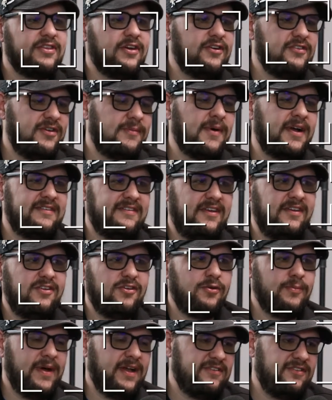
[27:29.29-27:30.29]
It might take you
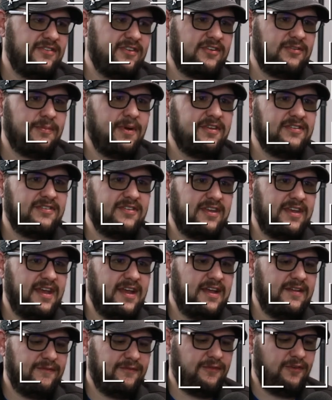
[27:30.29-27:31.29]
about 6 months to
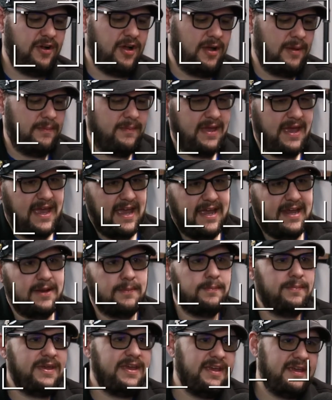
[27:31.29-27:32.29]
get from A to
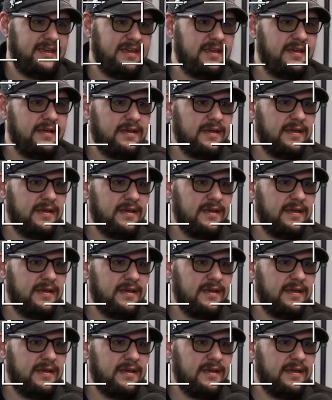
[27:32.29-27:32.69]
B, yeah.